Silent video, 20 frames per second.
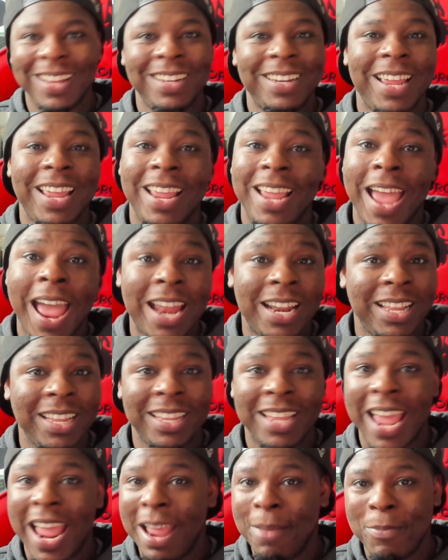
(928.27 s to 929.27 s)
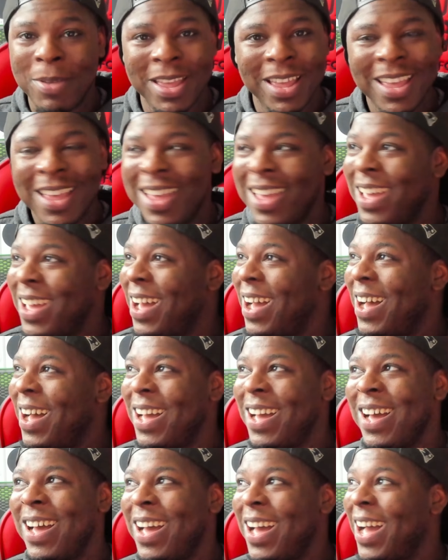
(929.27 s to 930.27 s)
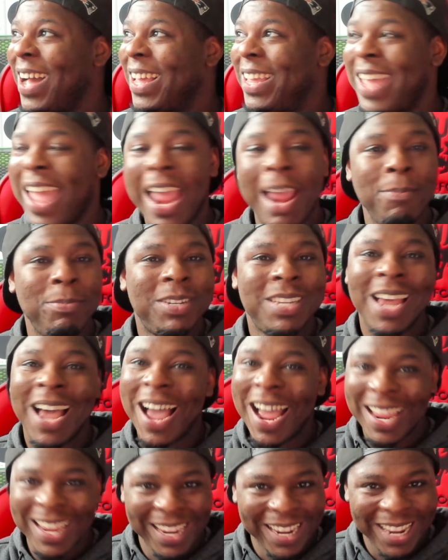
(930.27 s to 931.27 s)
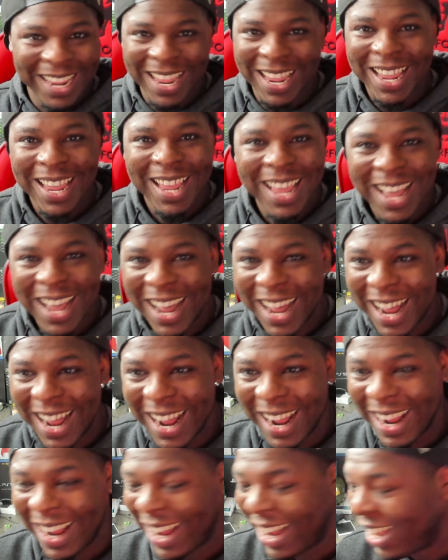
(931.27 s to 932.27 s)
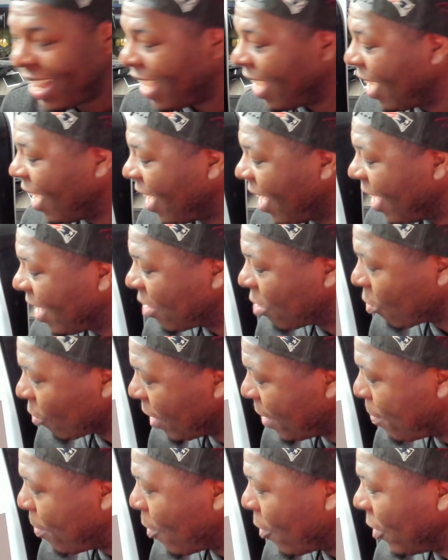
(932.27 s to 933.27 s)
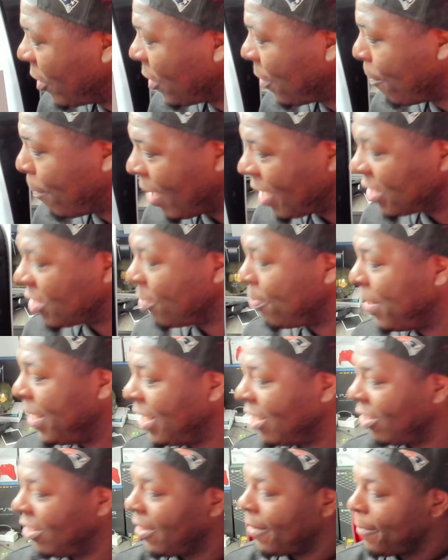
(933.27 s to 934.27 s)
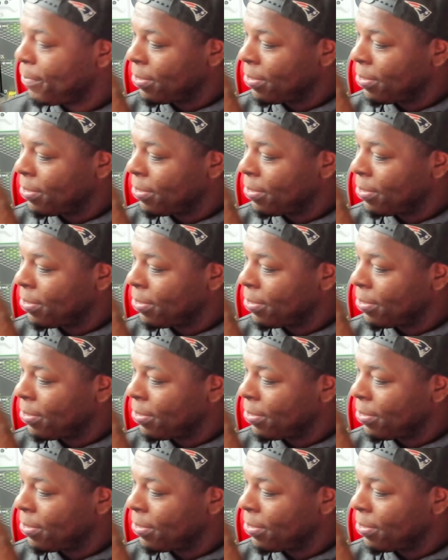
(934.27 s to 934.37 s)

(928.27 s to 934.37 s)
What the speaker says: had a game tying a 3-pointer buzzer beater